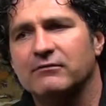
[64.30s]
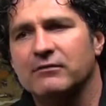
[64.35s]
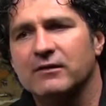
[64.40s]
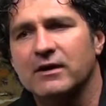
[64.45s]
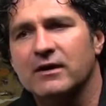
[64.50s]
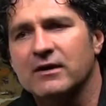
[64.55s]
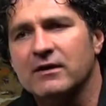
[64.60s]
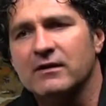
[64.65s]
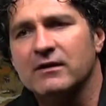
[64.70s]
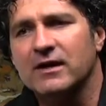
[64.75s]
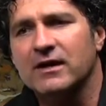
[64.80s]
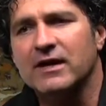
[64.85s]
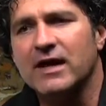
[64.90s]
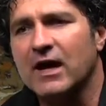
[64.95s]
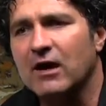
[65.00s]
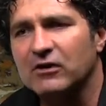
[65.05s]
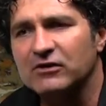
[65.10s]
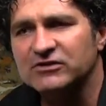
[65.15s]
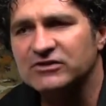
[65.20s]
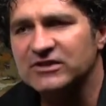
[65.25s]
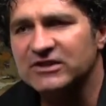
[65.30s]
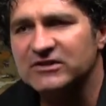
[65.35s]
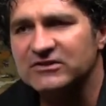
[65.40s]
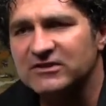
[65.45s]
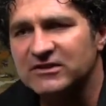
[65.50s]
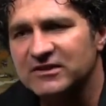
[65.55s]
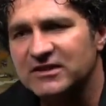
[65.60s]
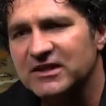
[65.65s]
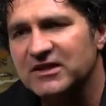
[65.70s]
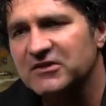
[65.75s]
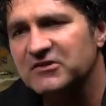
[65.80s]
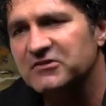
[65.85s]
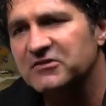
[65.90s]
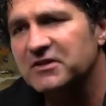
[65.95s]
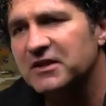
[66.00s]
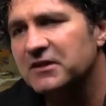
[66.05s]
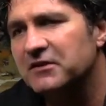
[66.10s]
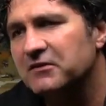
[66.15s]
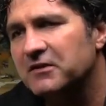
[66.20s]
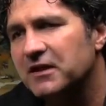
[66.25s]
of analogies and
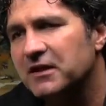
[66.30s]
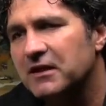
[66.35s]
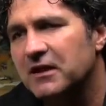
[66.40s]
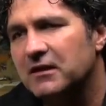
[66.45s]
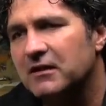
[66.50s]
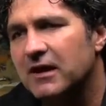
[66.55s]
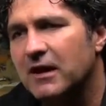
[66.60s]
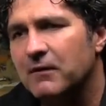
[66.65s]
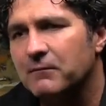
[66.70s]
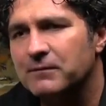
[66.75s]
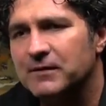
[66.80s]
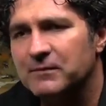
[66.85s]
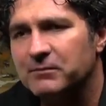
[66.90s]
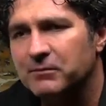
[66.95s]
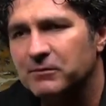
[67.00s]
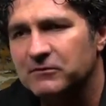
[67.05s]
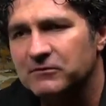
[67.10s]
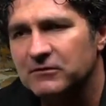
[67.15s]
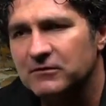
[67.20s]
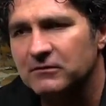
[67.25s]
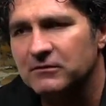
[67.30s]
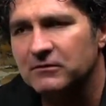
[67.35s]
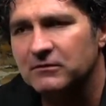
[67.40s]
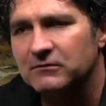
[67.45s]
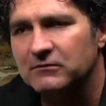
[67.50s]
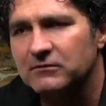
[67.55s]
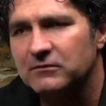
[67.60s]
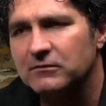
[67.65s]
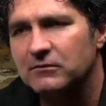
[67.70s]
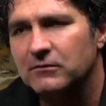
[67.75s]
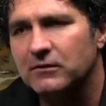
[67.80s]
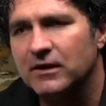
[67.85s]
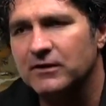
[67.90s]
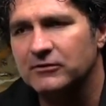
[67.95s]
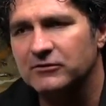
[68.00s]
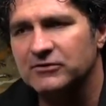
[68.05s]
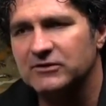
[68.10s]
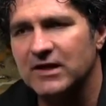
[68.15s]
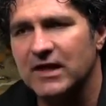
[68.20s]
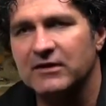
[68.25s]
things that allow people to
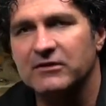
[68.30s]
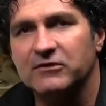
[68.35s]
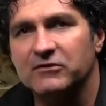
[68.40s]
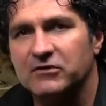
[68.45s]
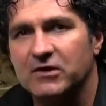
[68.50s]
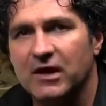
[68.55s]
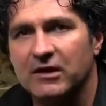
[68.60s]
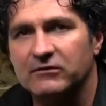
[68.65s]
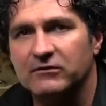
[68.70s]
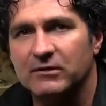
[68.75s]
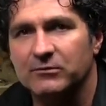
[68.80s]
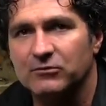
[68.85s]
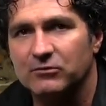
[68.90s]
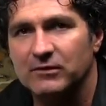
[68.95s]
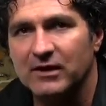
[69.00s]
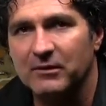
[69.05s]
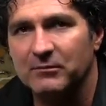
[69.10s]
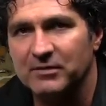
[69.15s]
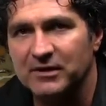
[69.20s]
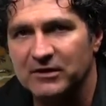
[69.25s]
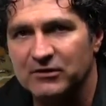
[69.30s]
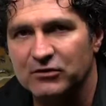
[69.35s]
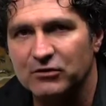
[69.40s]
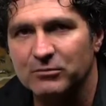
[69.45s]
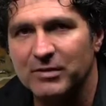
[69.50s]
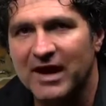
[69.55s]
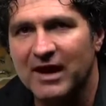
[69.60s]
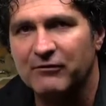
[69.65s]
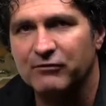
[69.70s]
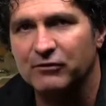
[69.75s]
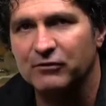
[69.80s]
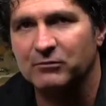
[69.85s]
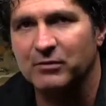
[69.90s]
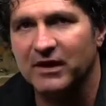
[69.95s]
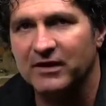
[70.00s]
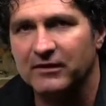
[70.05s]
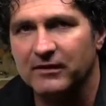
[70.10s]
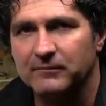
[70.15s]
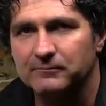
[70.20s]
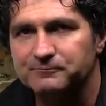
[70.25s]
understand these concepts without being too baffled
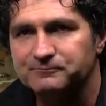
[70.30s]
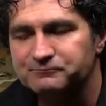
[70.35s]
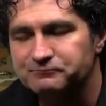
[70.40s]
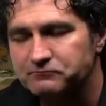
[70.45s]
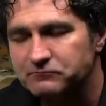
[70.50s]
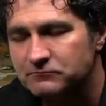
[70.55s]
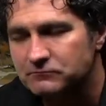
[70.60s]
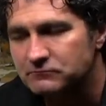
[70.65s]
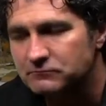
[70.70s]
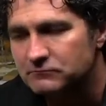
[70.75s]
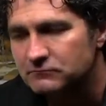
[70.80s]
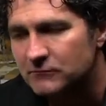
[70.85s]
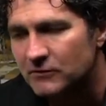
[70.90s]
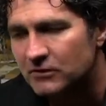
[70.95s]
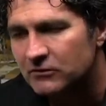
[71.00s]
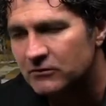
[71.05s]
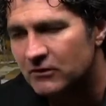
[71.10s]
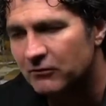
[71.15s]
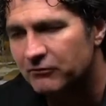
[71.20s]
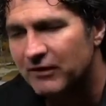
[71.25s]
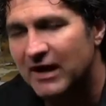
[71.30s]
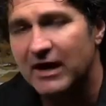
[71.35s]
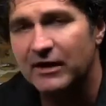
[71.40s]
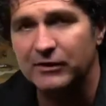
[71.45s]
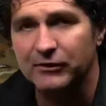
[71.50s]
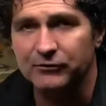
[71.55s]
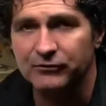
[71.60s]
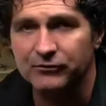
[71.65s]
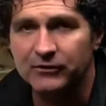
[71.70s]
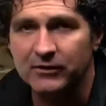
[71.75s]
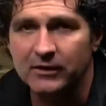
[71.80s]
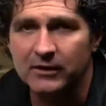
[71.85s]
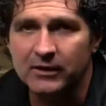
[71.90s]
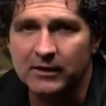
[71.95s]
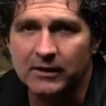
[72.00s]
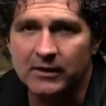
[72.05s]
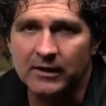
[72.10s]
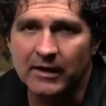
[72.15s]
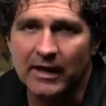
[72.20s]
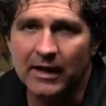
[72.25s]
by them. So values,
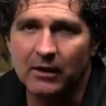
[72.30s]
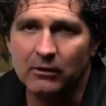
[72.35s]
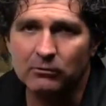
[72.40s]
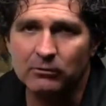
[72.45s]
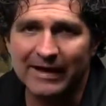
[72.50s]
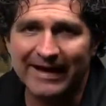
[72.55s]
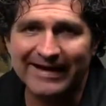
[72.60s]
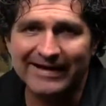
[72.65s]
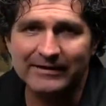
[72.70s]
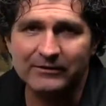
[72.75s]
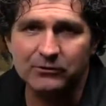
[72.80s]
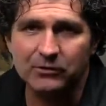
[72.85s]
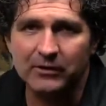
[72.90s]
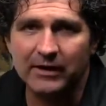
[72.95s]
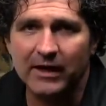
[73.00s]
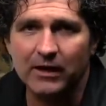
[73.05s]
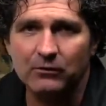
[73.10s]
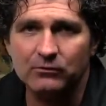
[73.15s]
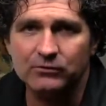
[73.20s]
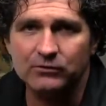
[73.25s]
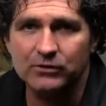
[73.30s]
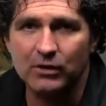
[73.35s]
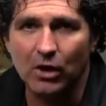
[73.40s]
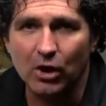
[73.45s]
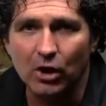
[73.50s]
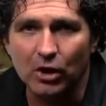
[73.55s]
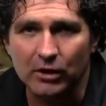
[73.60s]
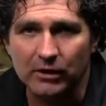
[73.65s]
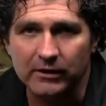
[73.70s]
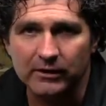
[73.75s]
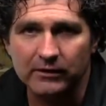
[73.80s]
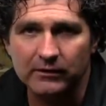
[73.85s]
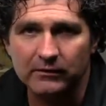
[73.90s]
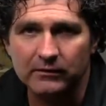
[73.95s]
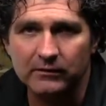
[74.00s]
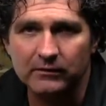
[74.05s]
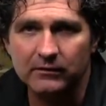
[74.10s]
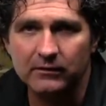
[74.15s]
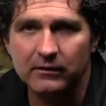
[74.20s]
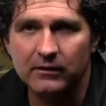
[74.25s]
how light or how dark
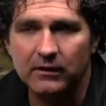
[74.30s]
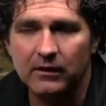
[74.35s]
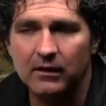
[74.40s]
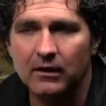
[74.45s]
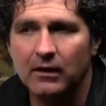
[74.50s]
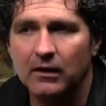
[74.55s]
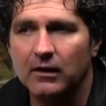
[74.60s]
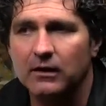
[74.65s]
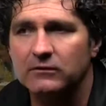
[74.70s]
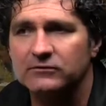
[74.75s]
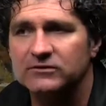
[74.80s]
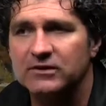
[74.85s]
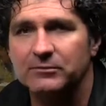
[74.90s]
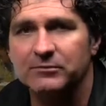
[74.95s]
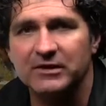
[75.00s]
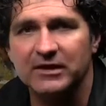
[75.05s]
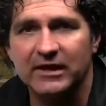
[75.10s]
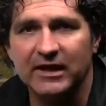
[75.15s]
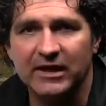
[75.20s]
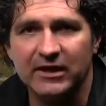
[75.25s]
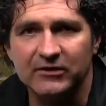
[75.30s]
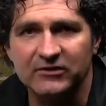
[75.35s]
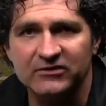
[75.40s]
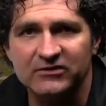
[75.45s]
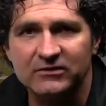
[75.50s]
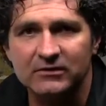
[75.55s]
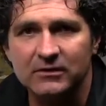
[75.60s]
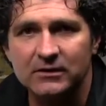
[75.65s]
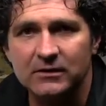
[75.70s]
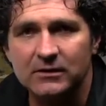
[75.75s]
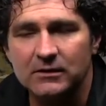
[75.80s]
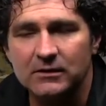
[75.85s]
something is.